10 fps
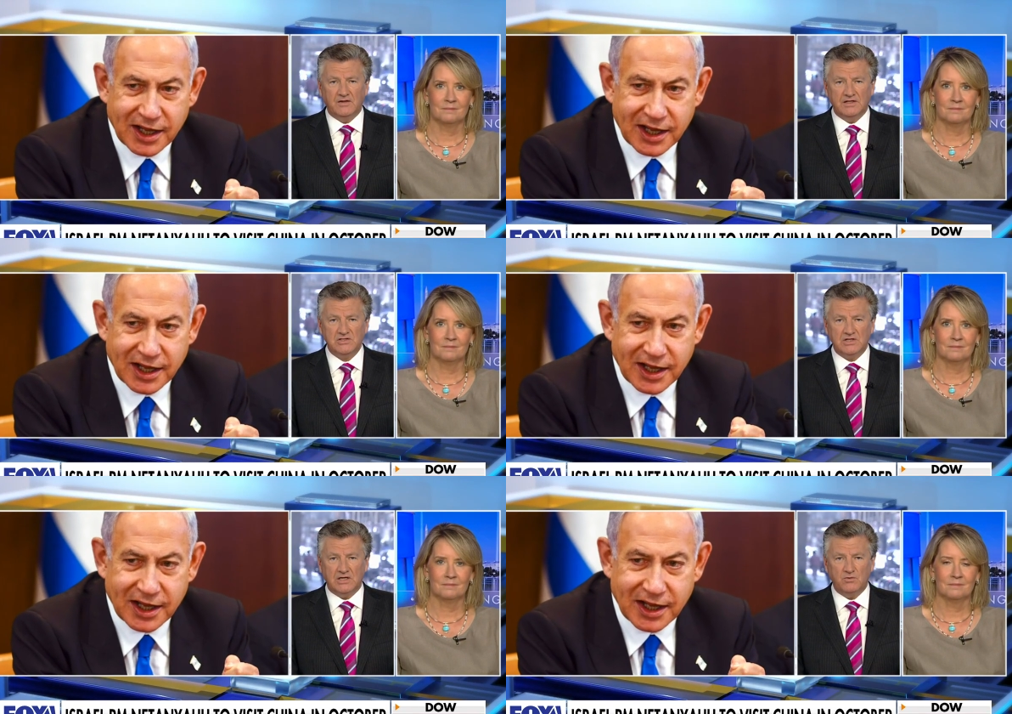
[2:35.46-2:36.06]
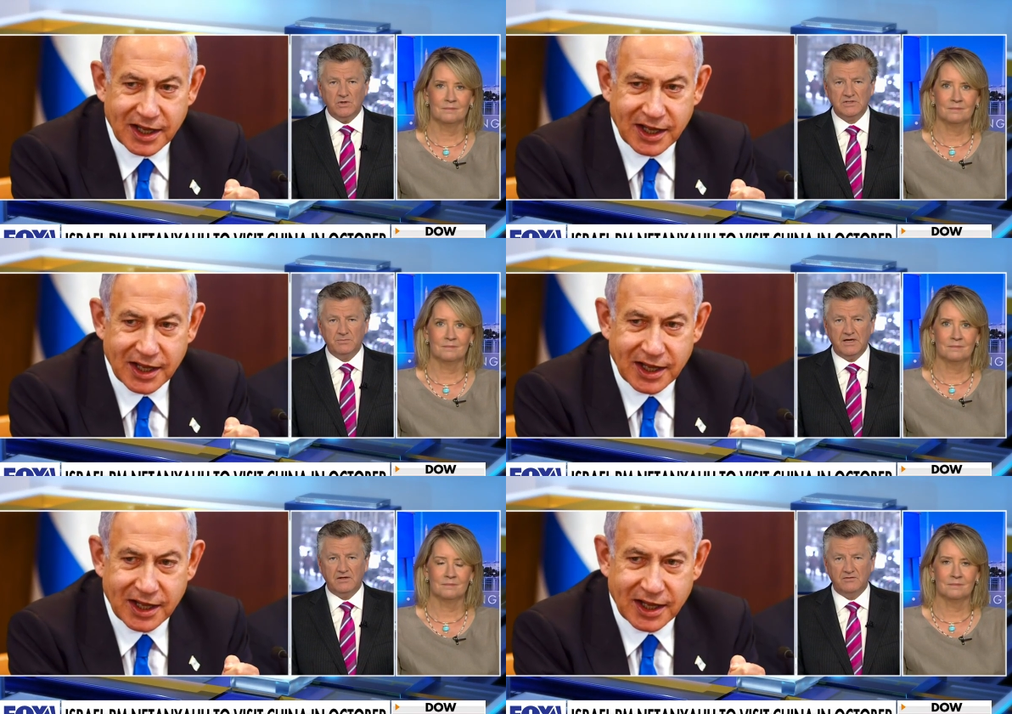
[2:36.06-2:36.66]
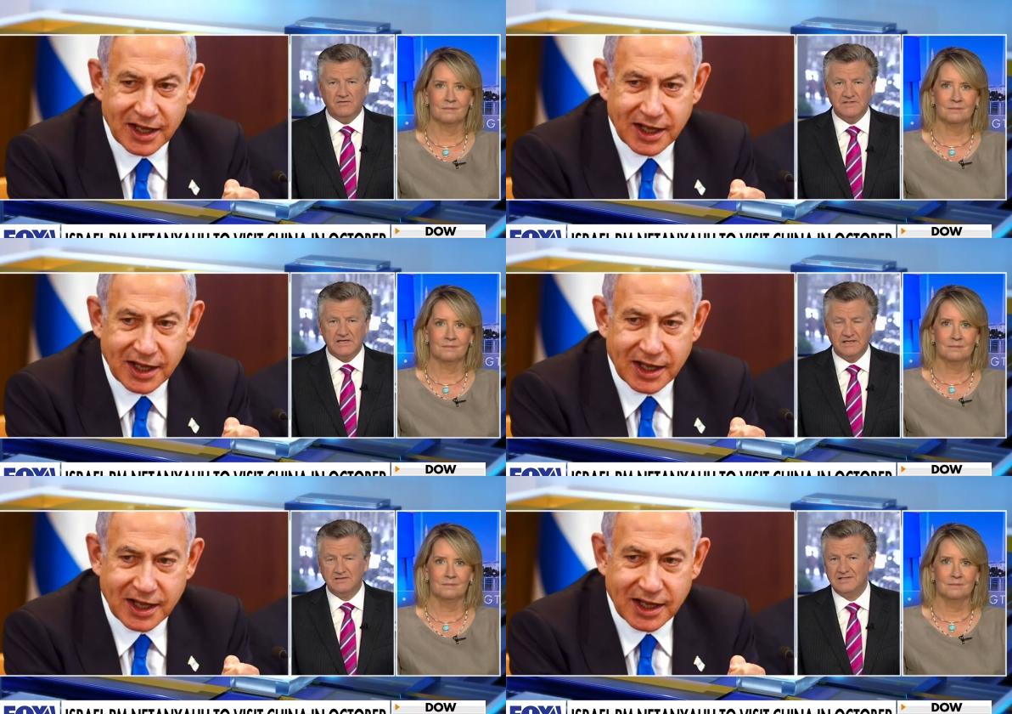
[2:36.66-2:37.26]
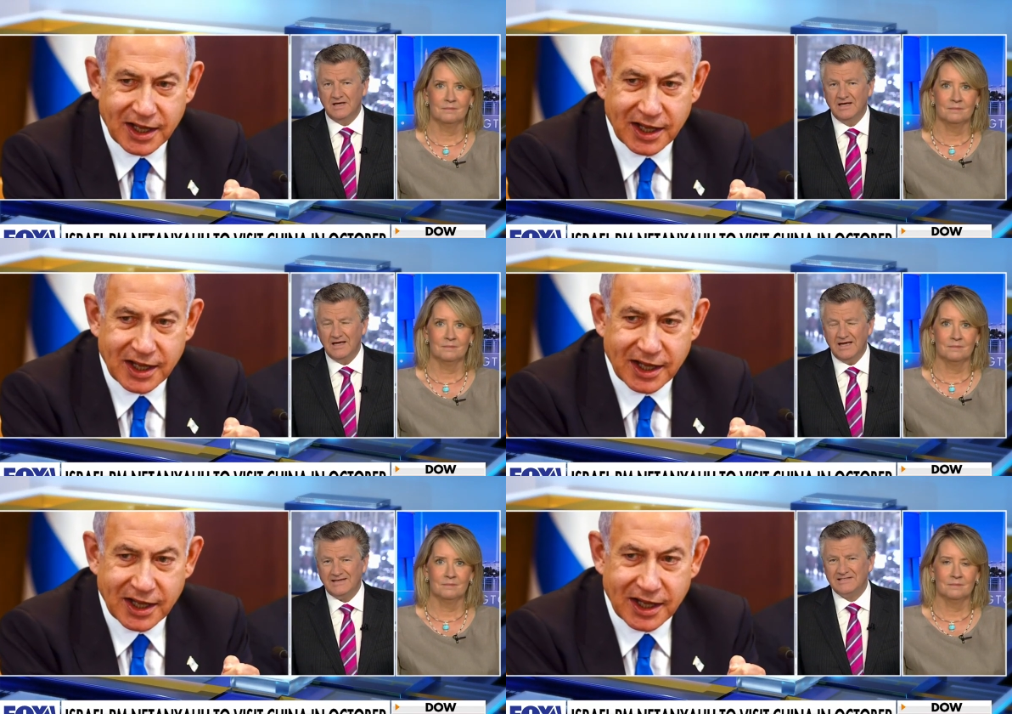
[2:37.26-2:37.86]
Speaker 1: this year. What do you make of the visit? It